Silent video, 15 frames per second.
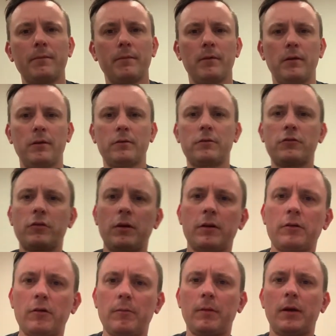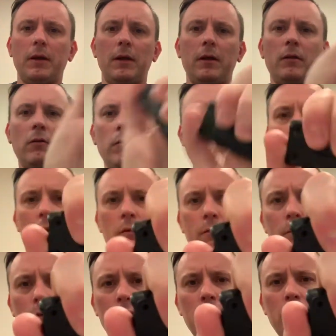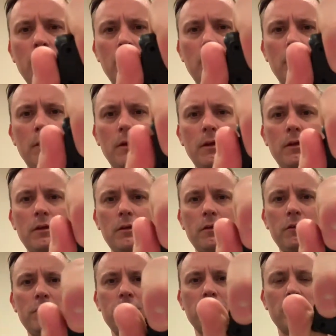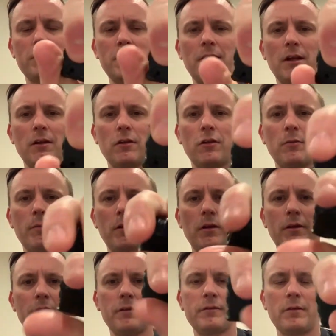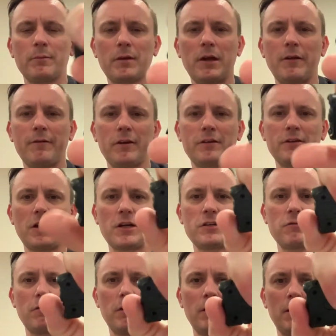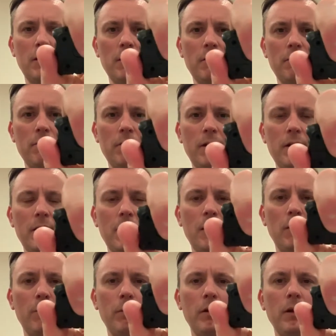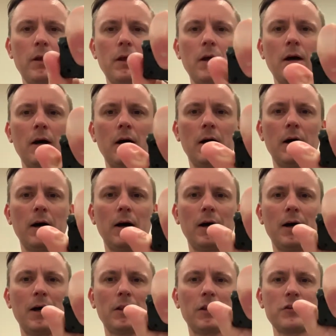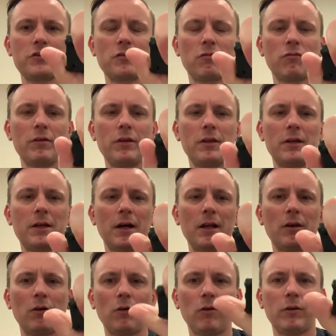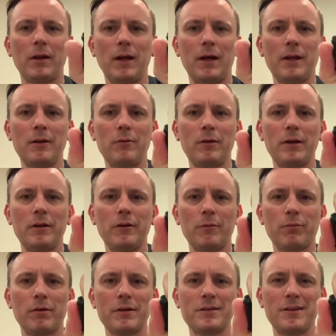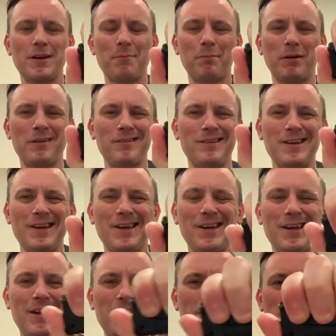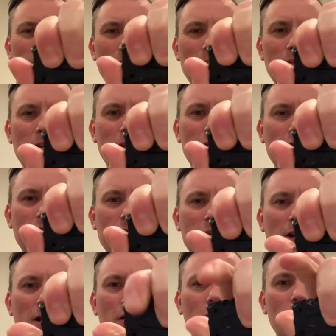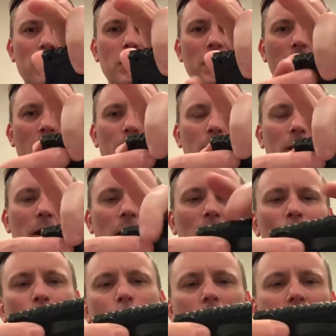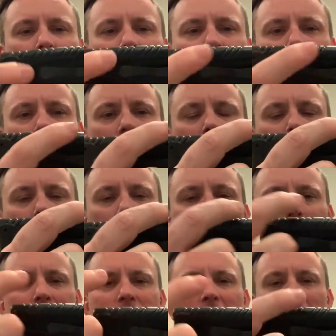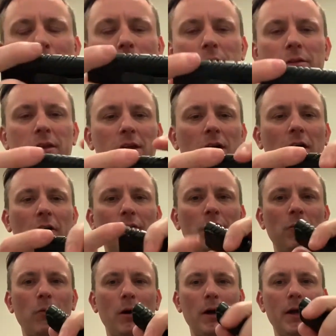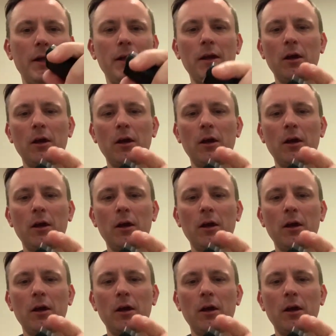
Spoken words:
I'll try to turn my hand over here for you, you start to get a little bit of this. I'm kind of exaggerating it right now, but unless you're really kind of holding on to it and you're pressing that button, it's just not ergonomic. I wish it was tapered the other way